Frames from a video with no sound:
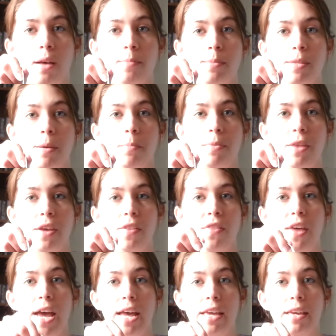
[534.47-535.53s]
something
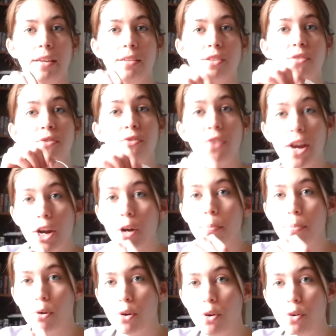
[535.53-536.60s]
that is
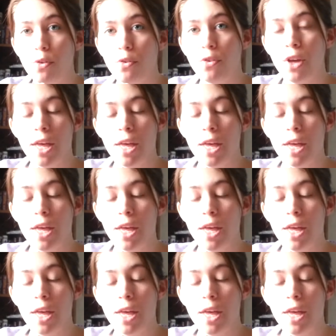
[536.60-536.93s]
fireproof,